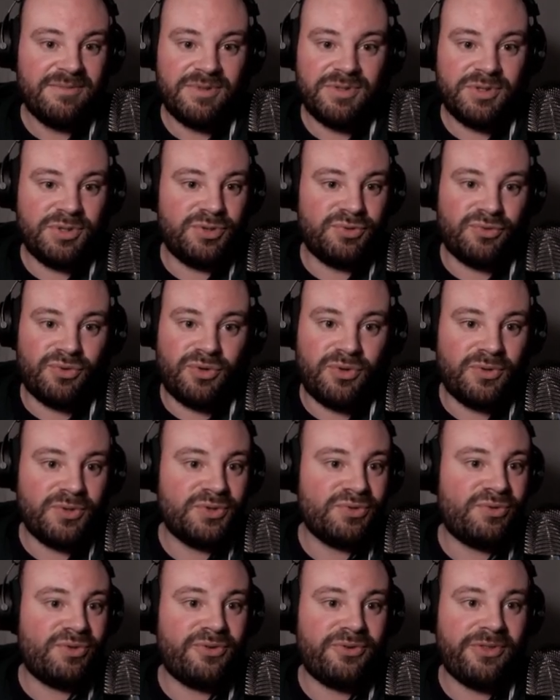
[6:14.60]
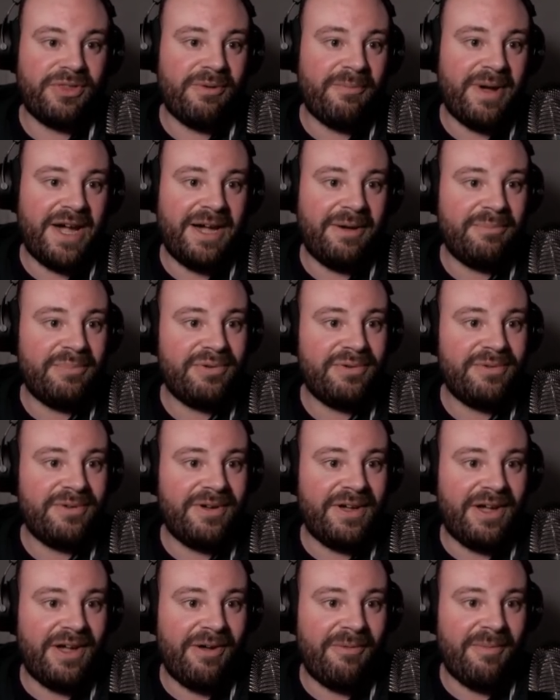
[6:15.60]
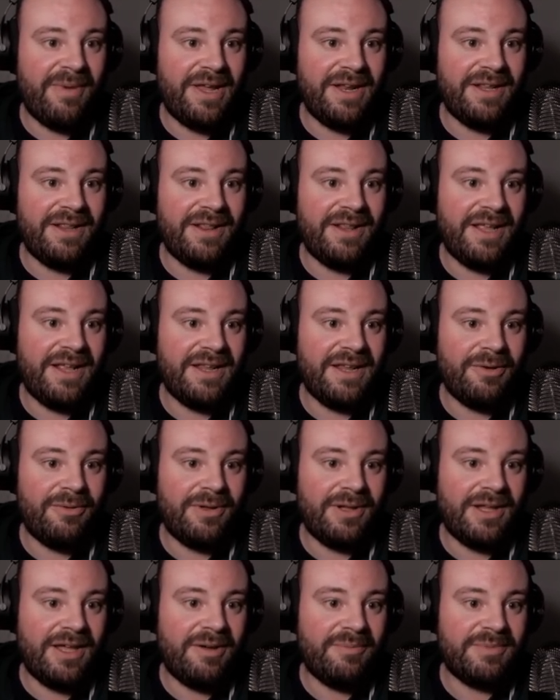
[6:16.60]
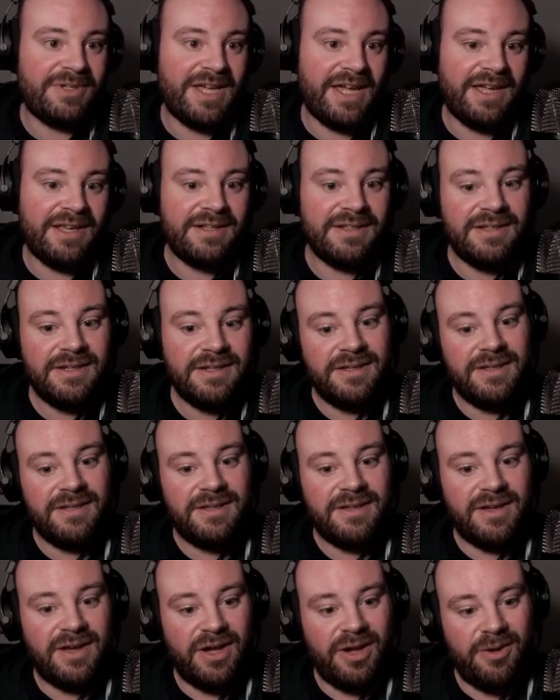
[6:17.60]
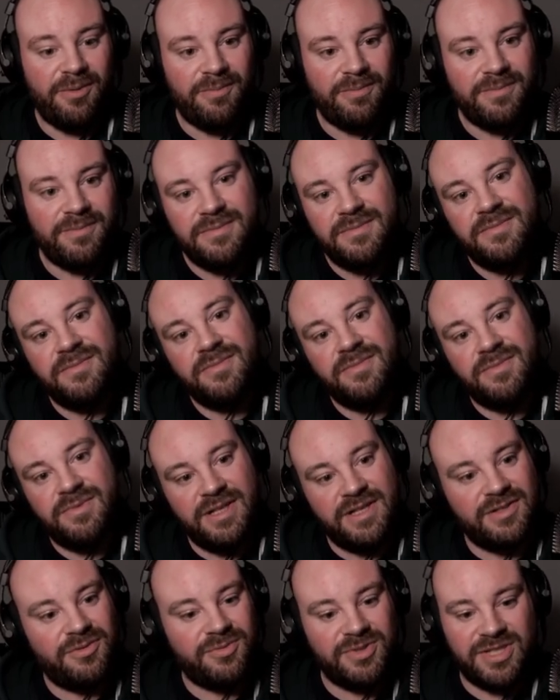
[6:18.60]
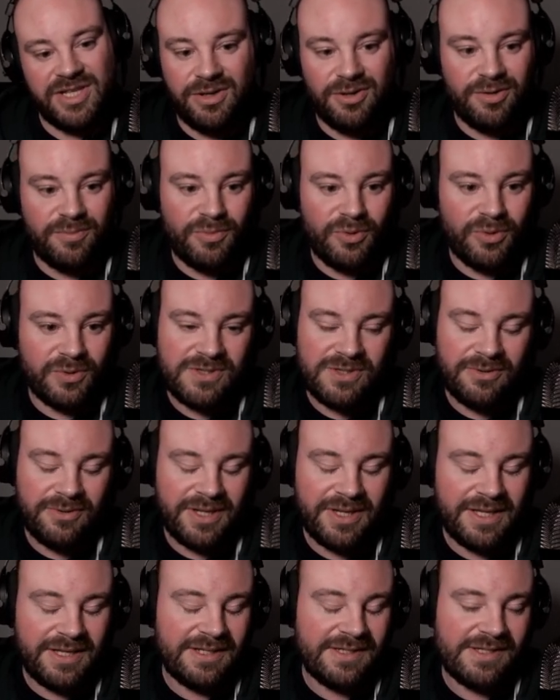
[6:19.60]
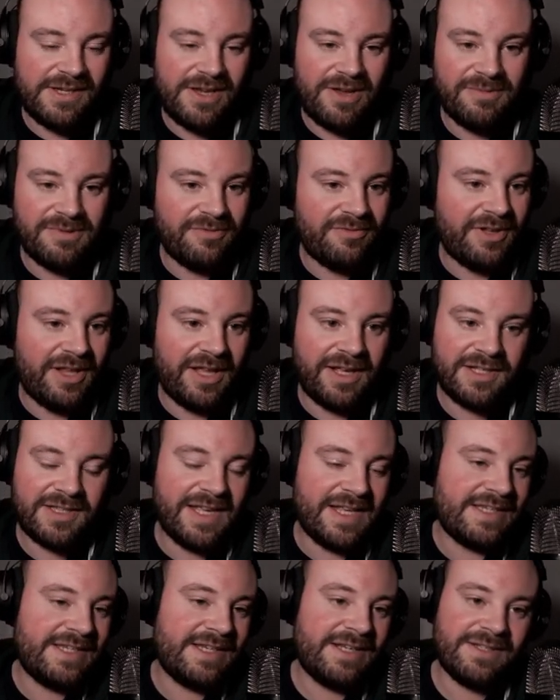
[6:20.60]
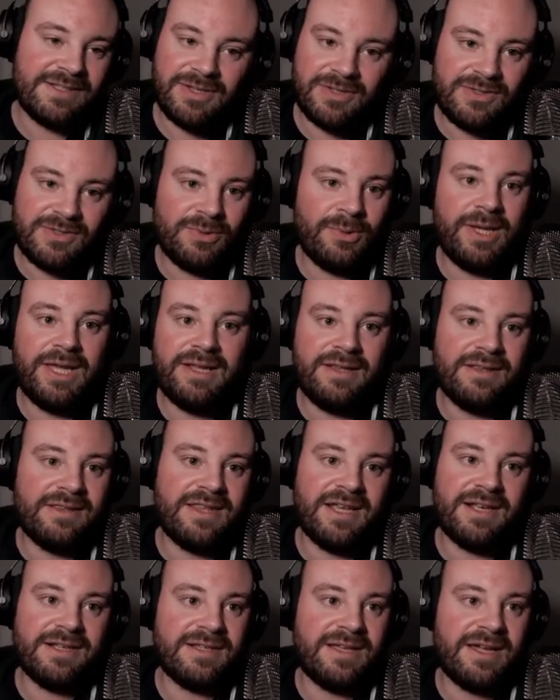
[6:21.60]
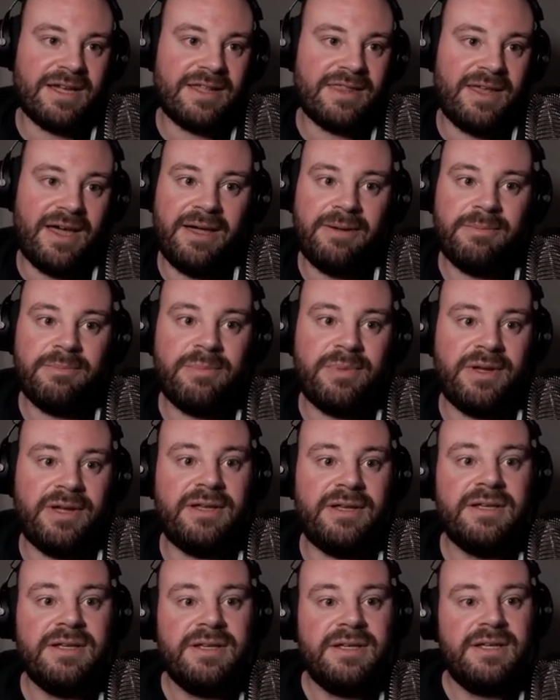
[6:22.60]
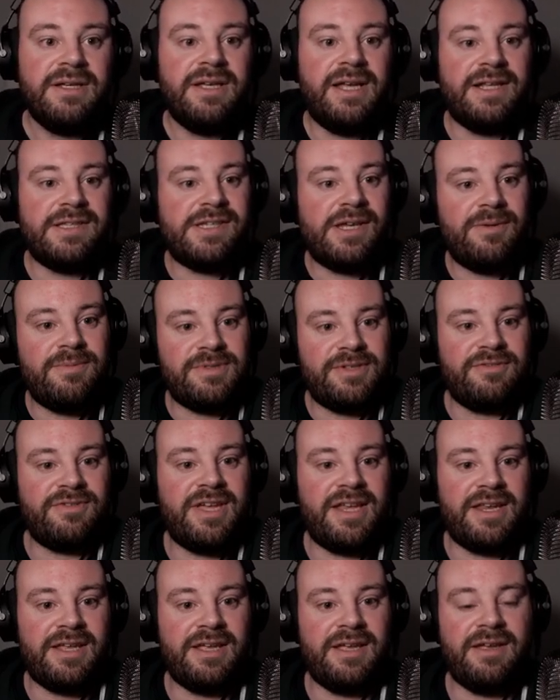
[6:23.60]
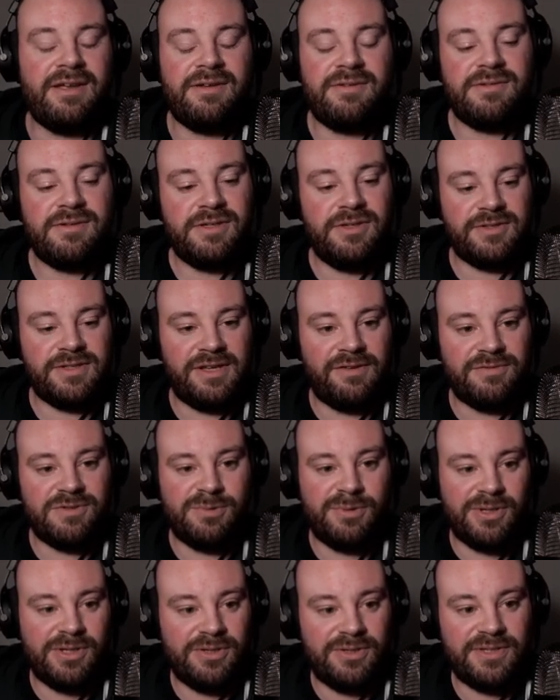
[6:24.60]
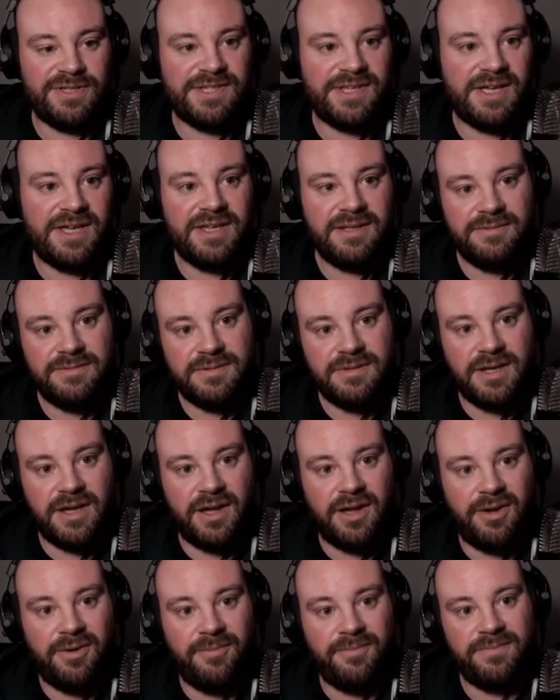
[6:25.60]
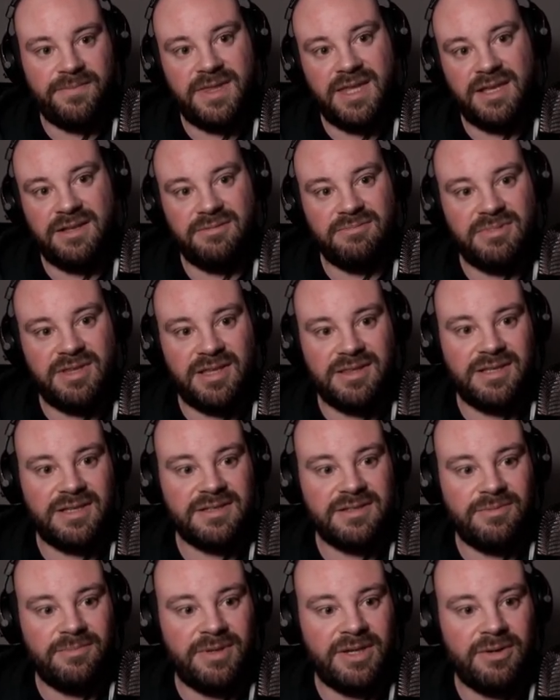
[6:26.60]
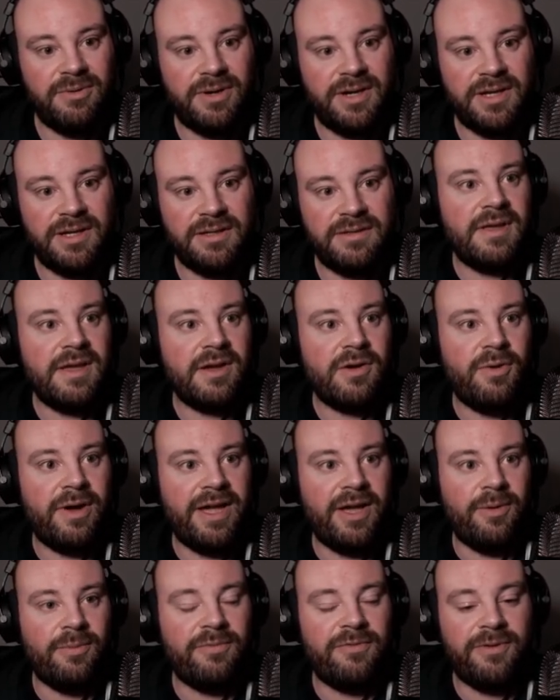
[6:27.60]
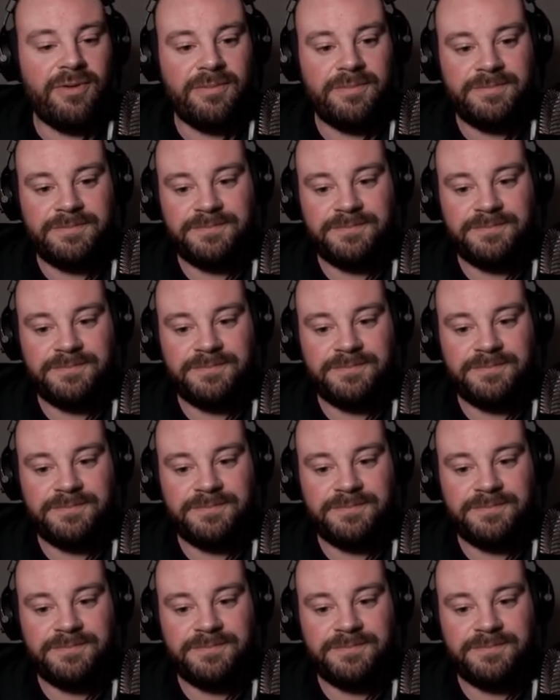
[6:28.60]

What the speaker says: draw on the map and it will update. There's obviously a lot more to it in terms of like settings to tweak and things like that, but in terms of getting yourself to a good start, then this can be quite helpful.